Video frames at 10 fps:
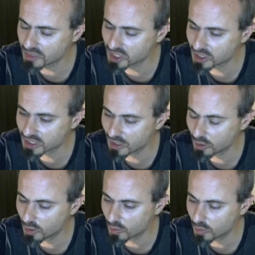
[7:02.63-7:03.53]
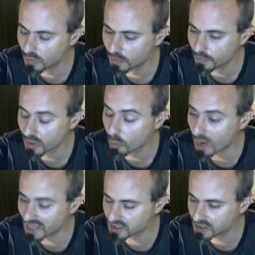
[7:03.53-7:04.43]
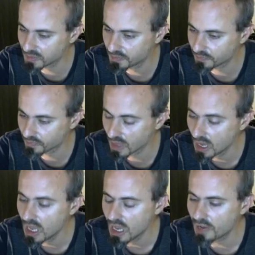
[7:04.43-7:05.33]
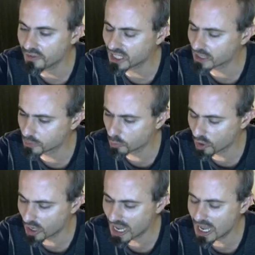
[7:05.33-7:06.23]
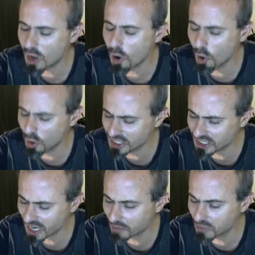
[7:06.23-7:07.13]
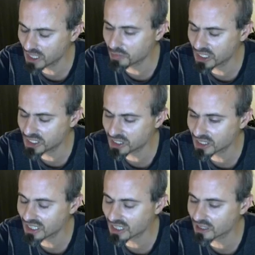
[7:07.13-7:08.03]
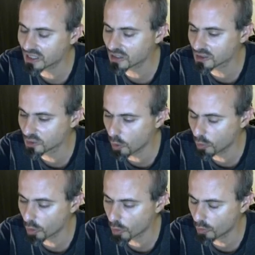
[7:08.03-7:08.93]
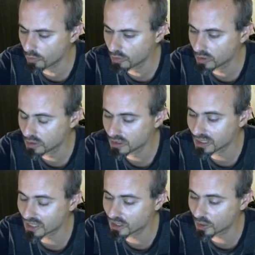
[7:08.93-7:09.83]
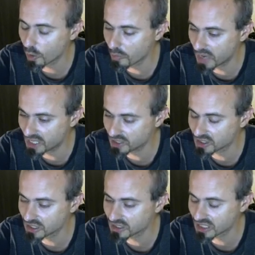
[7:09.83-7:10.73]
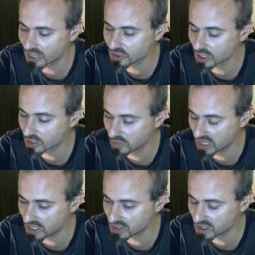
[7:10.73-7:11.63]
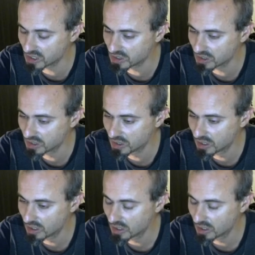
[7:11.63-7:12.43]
we captured a law once. If it doesn't work all the time, it means that there is no law that obeys such experiences